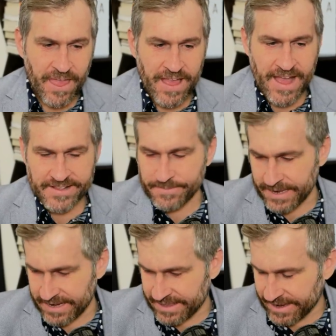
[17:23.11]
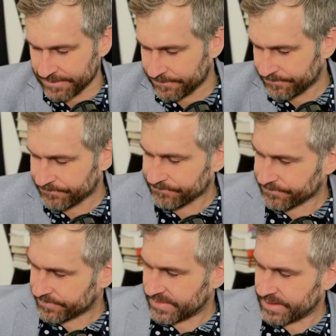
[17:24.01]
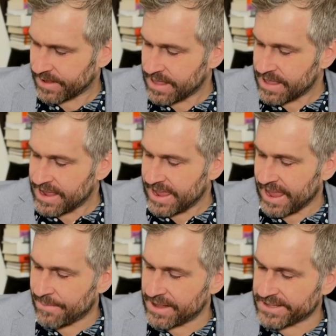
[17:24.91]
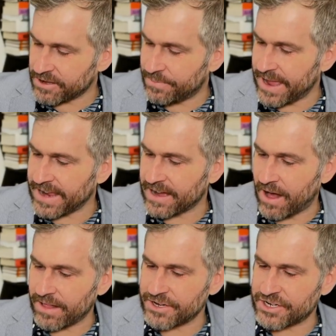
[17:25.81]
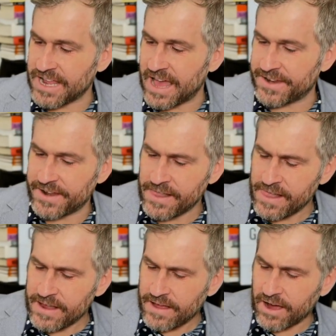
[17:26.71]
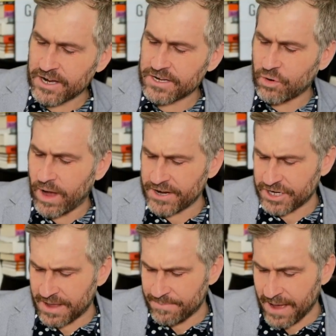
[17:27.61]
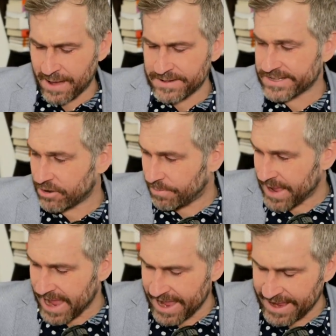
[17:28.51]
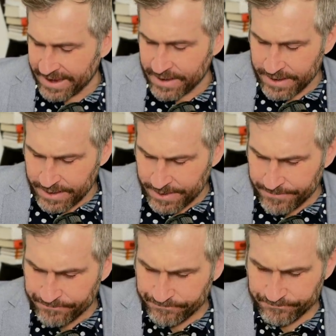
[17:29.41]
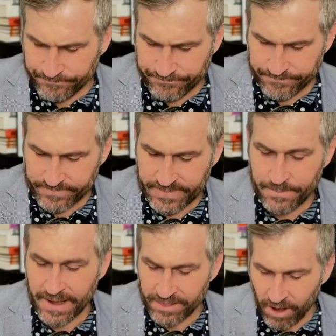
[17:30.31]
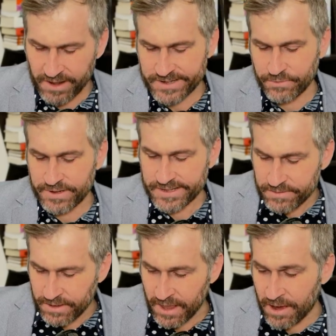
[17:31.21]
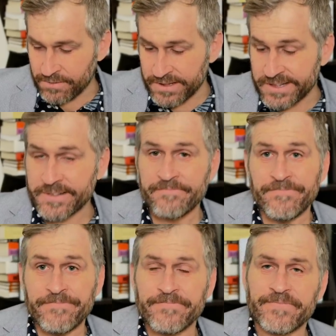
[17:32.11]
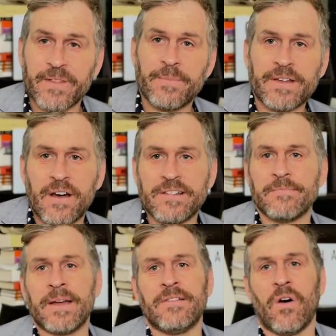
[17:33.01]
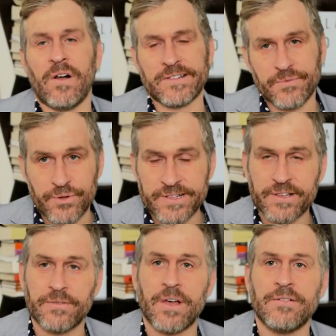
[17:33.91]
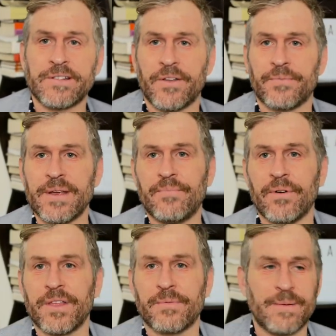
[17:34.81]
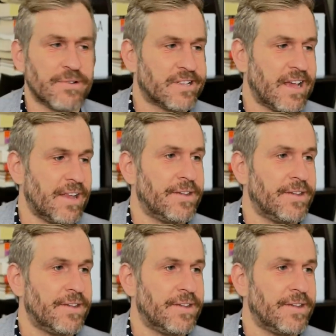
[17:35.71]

Ask me anything. Am I still paying college debt? A good question. I'm still paying my law school student loans because my law school student loans are 3.3%.